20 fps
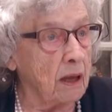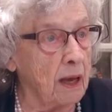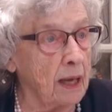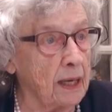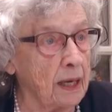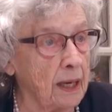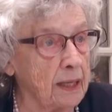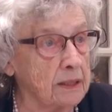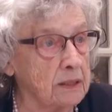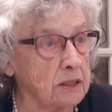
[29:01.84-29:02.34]
I
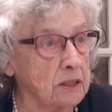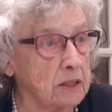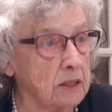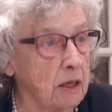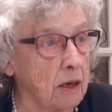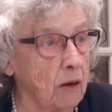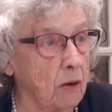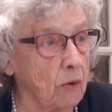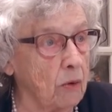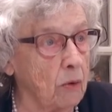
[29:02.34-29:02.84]
like to
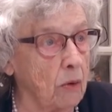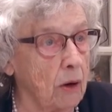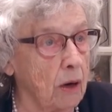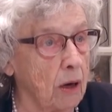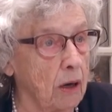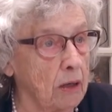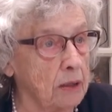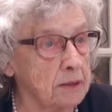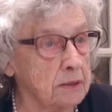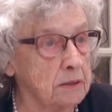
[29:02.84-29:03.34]
go
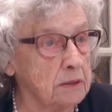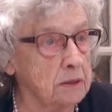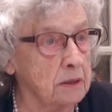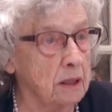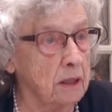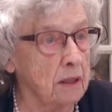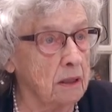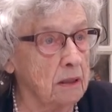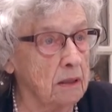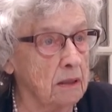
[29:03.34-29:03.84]

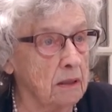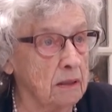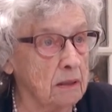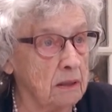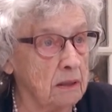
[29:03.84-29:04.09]
on